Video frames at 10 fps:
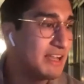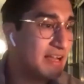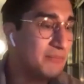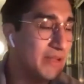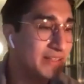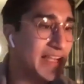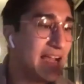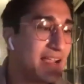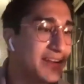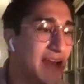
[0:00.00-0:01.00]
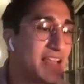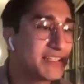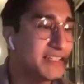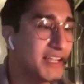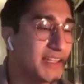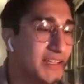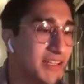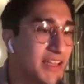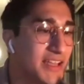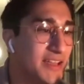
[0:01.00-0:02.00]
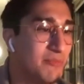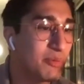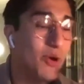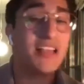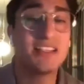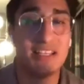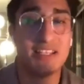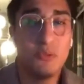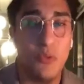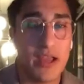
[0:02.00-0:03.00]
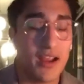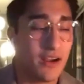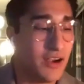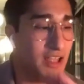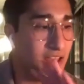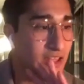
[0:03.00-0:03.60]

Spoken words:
a diagnostic process where